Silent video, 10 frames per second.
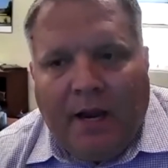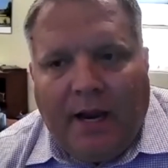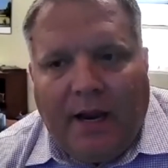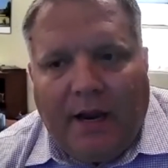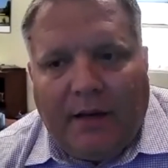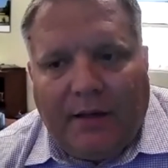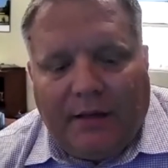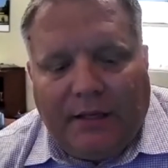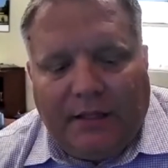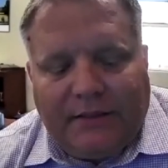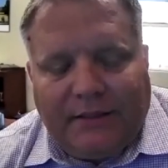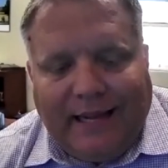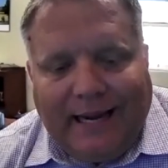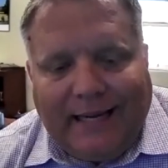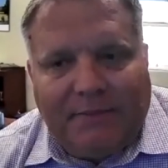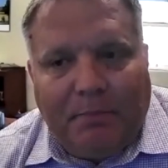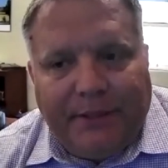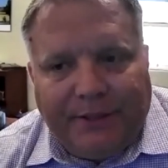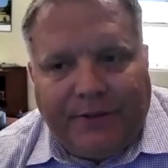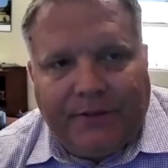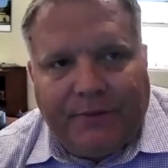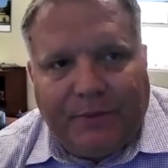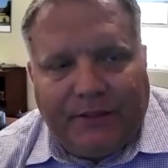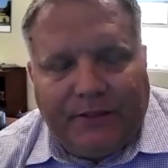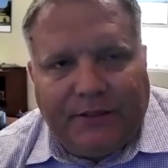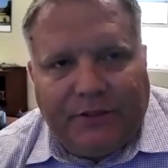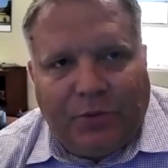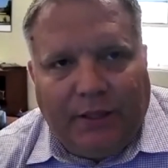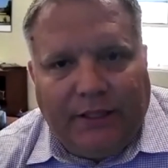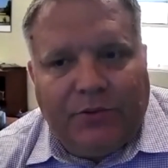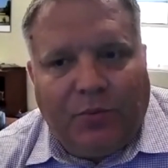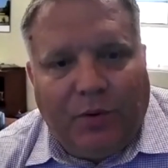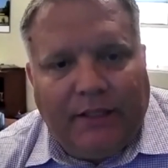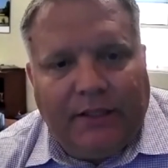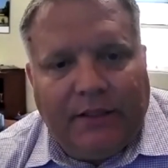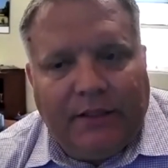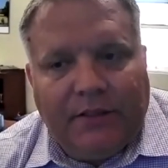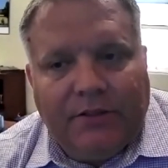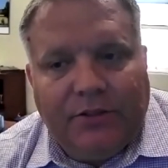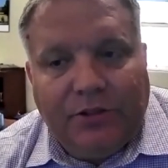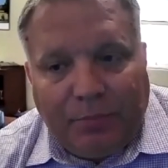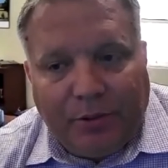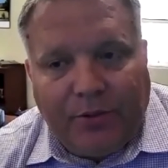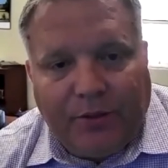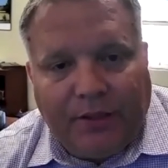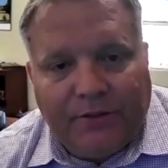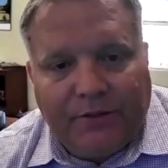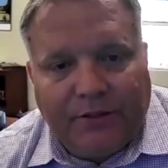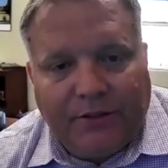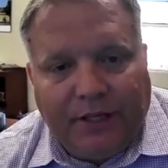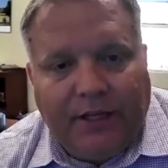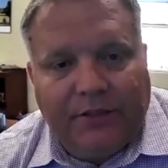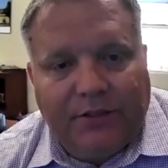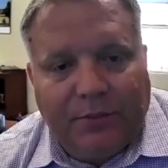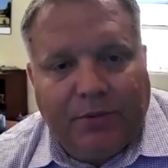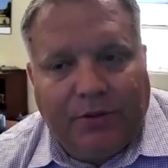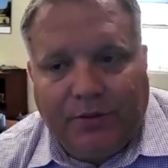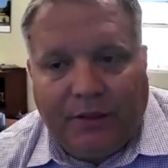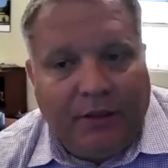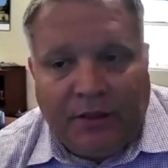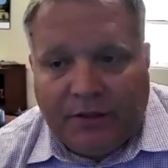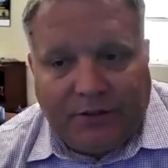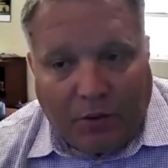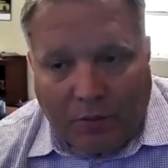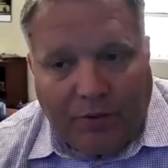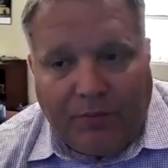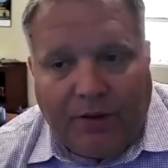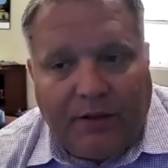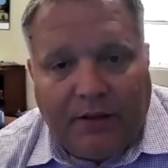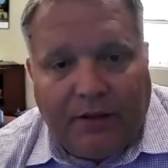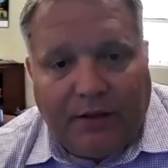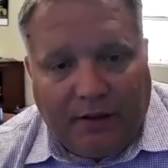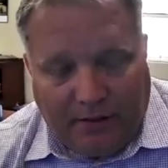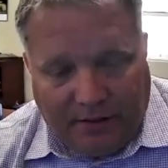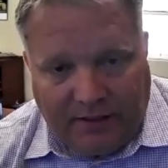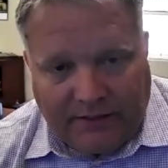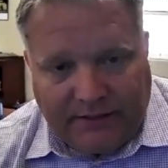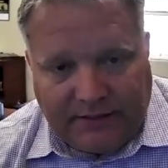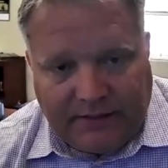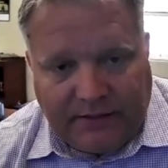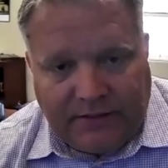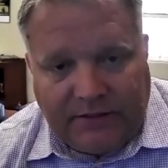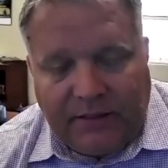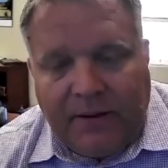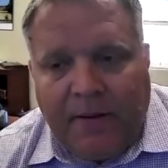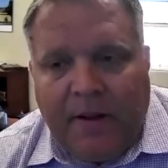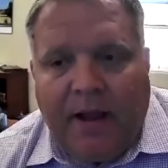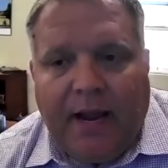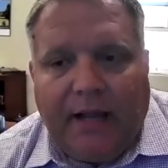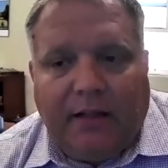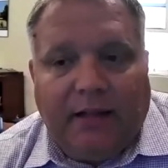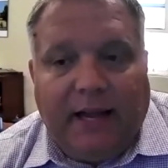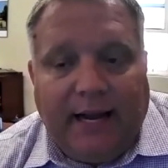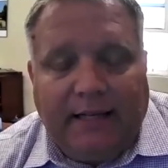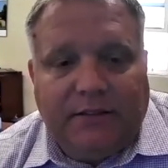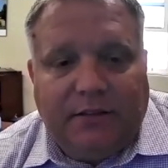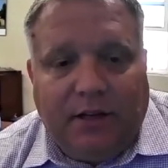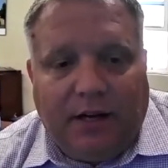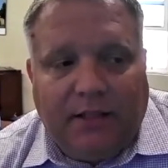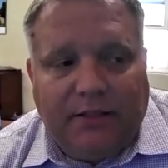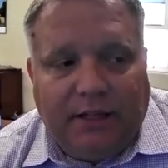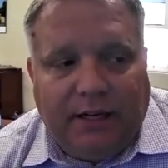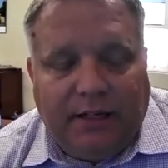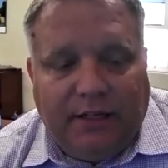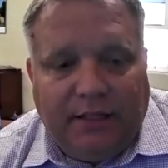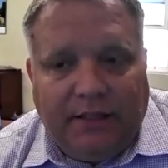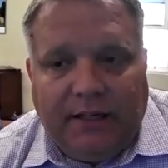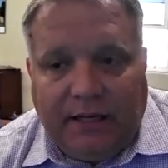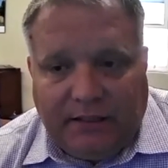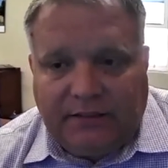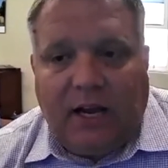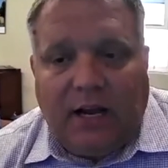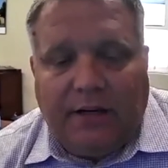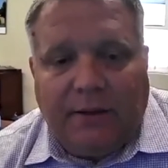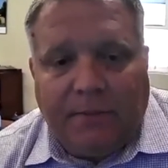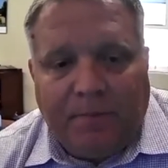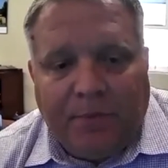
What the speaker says: And his last build, which is a 2020 Super Cuda, so it's a Dodge Super Cuda, it's the only one in existence. And the last Dodge that he did and signed